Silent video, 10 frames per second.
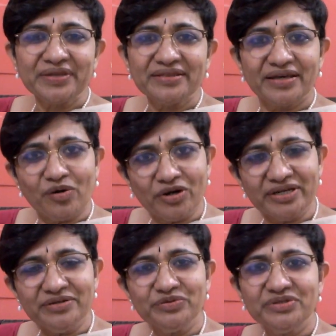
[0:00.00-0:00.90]
they got
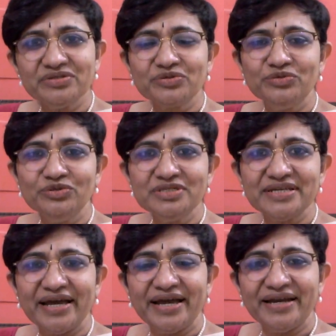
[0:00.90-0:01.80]
into the
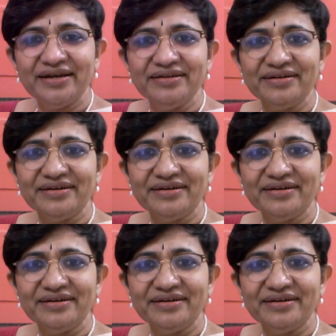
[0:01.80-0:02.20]
schools, and